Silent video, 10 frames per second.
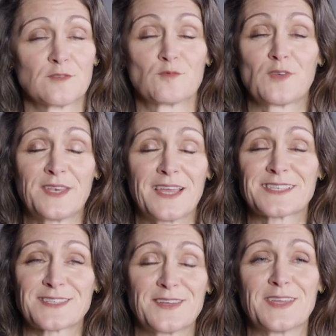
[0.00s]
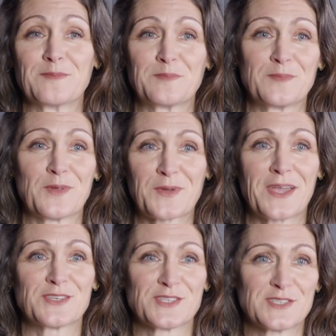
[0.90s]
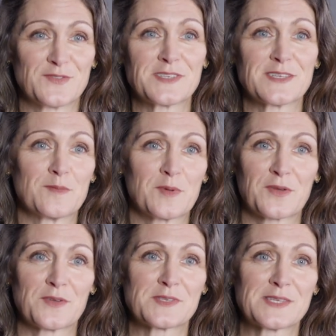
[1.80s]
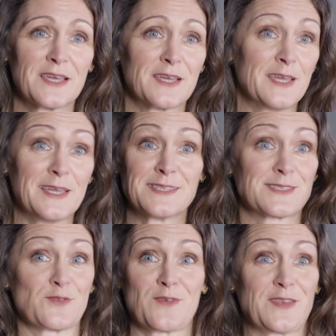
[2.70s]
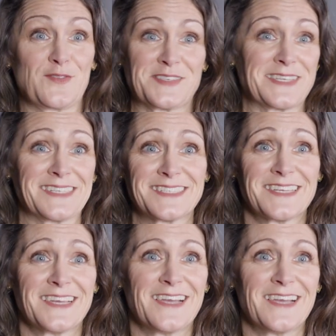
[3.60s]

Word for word: a really exciting location to visit because it is so rarely visited.